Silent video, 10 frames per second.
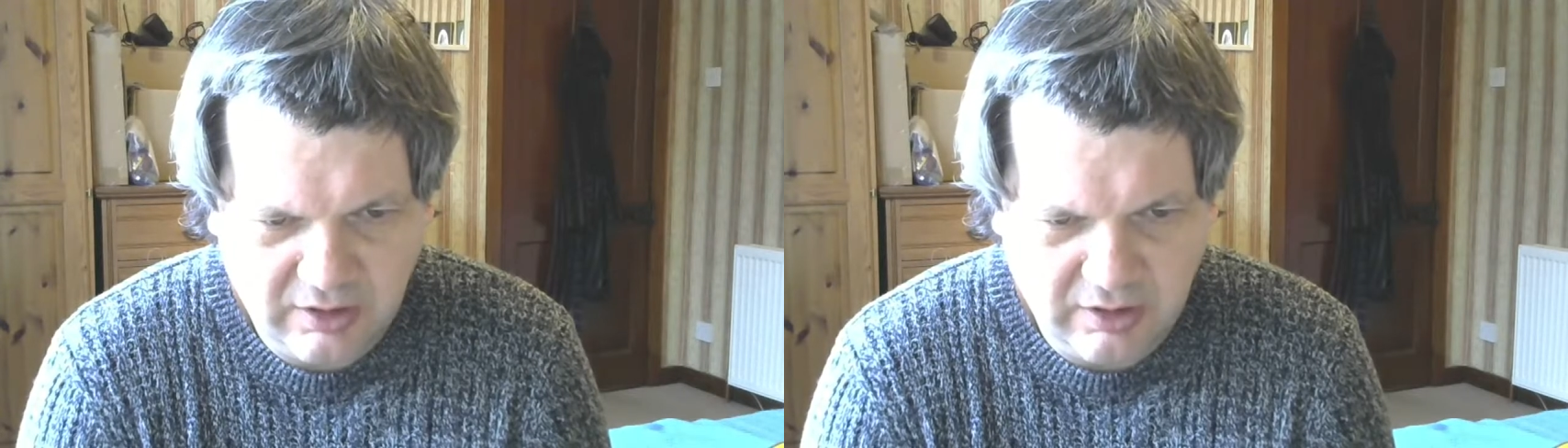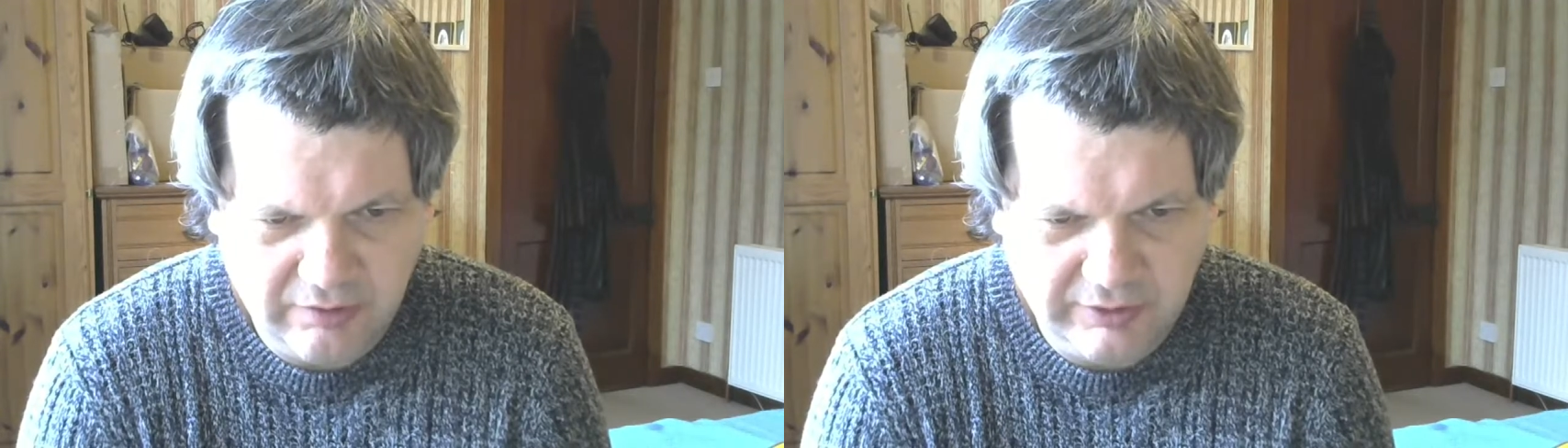
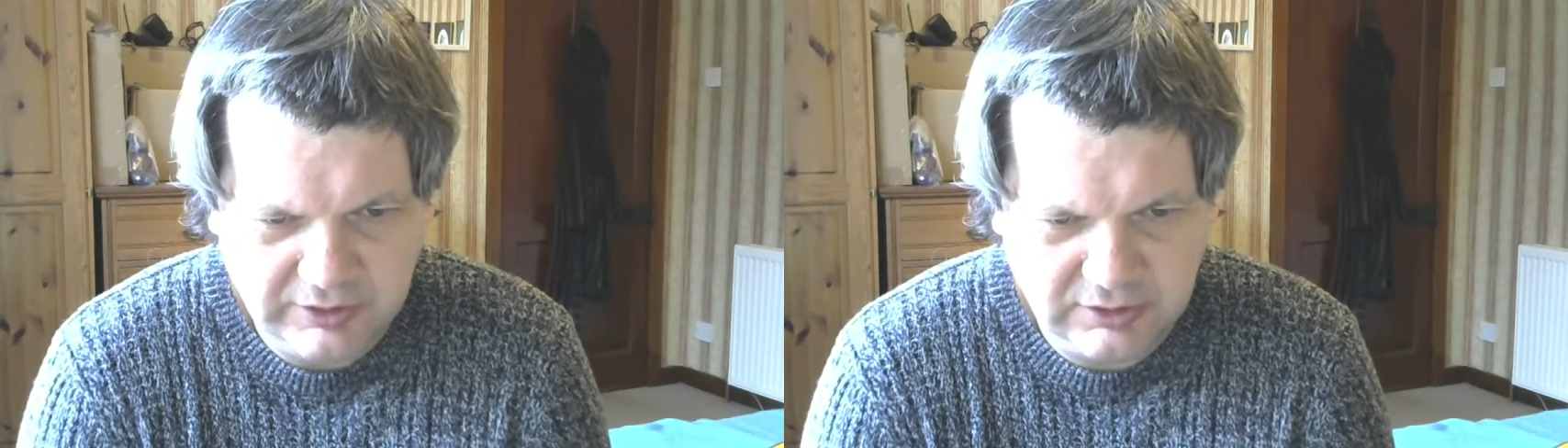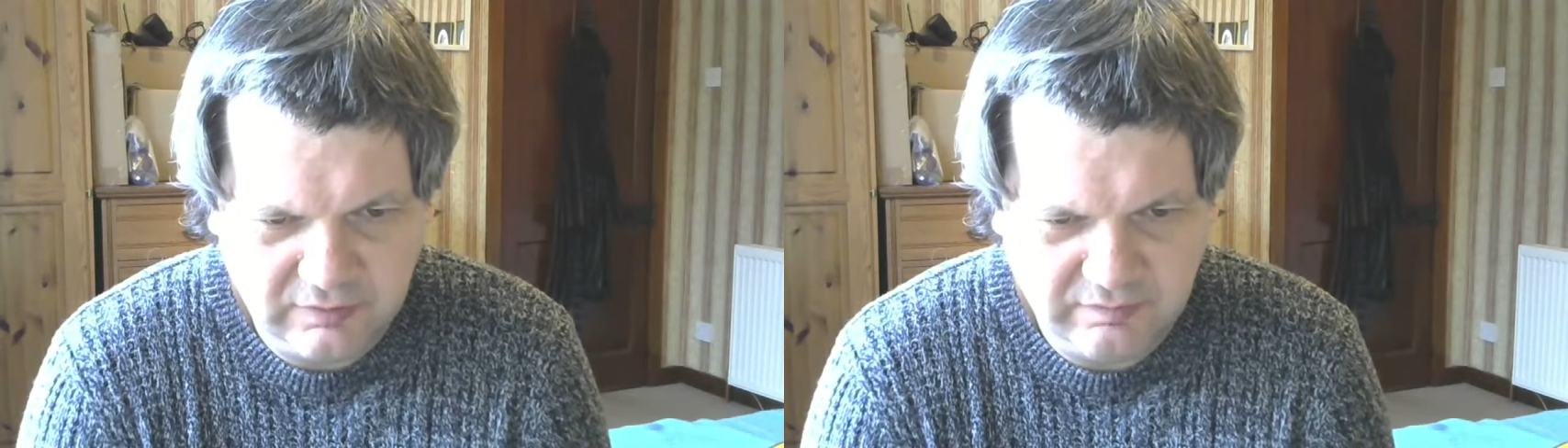
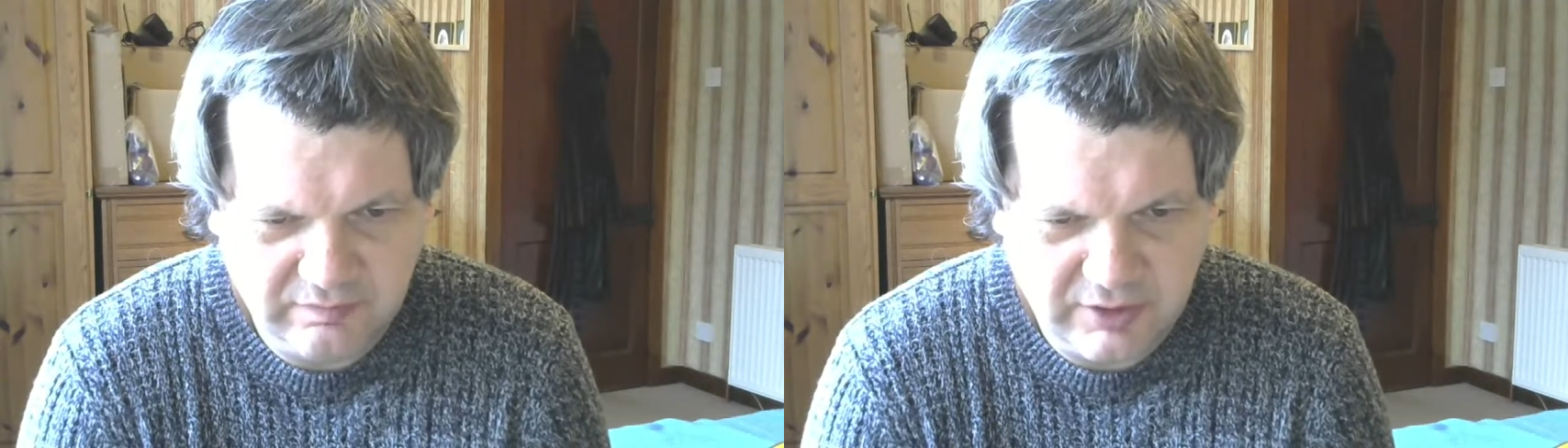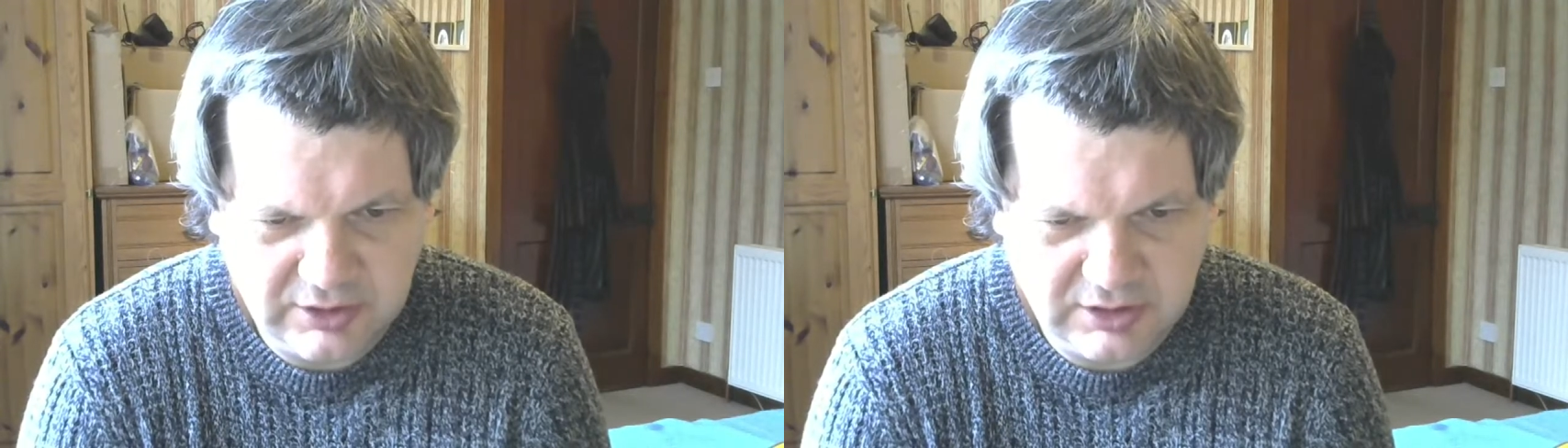original
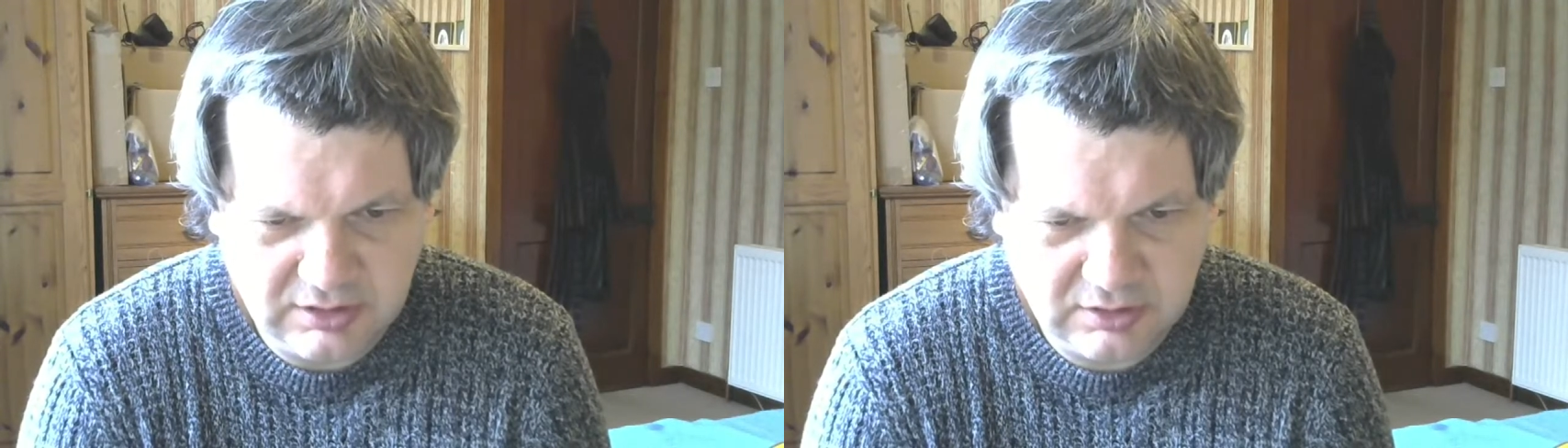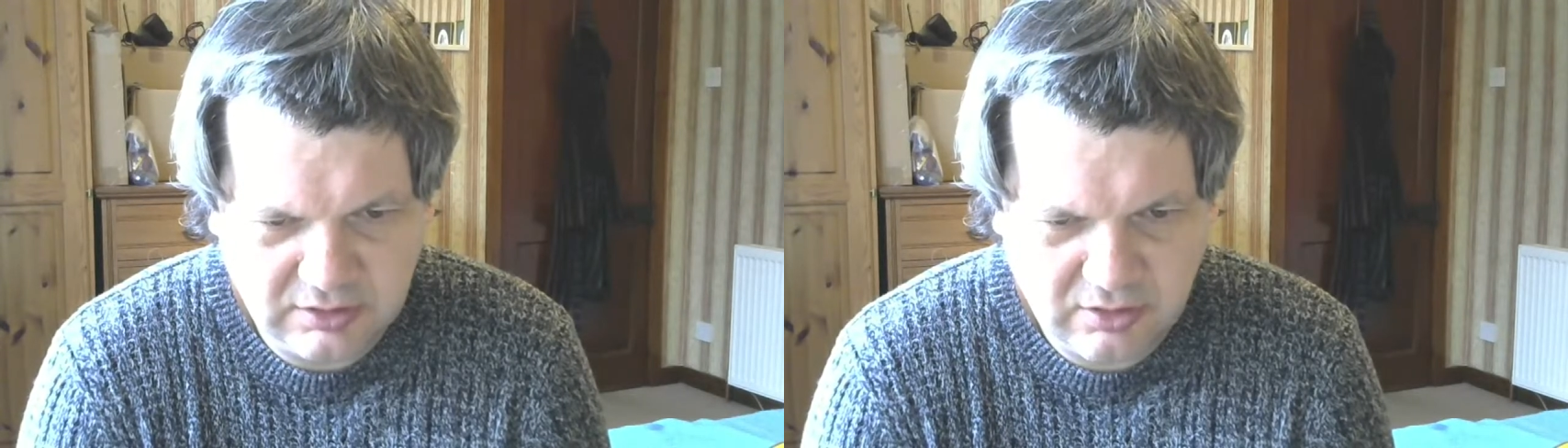
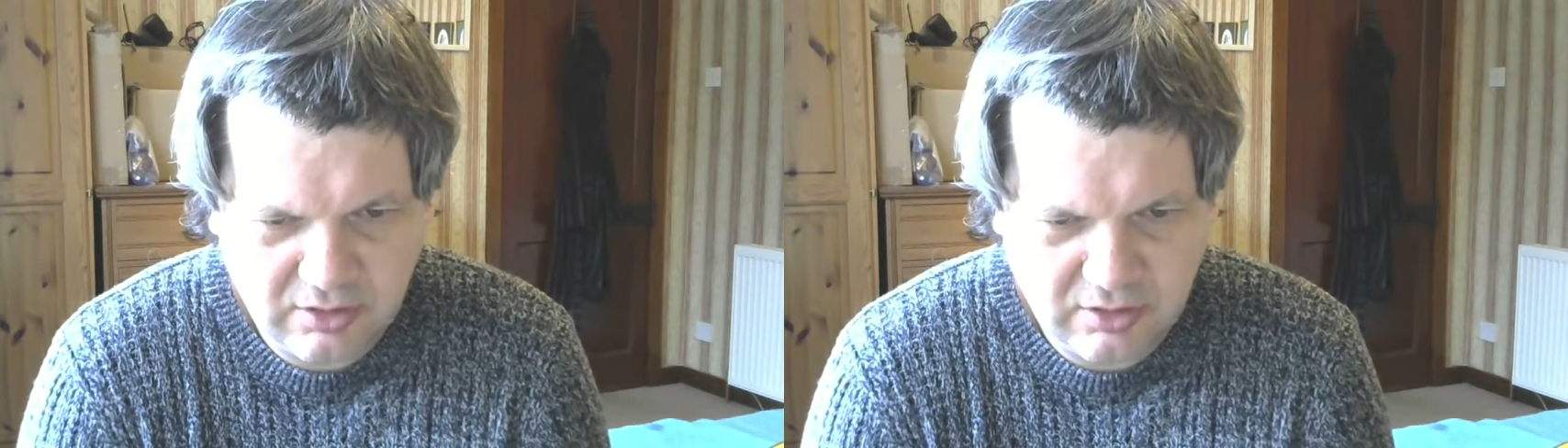photos